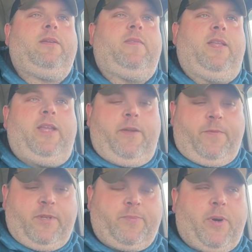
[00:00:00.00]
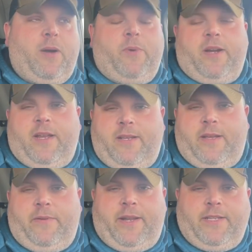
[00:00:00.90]
then if the spot market
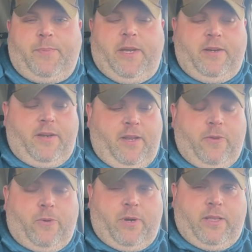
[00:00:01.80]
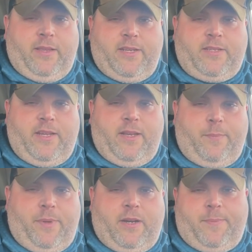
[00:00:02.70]
never gets better, you are at least in a
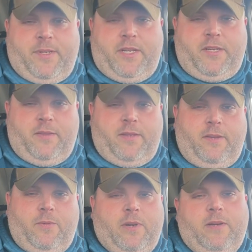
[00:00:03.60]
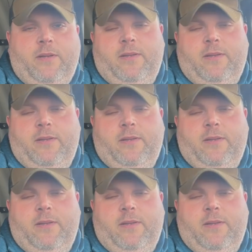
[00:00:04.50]
better position than you were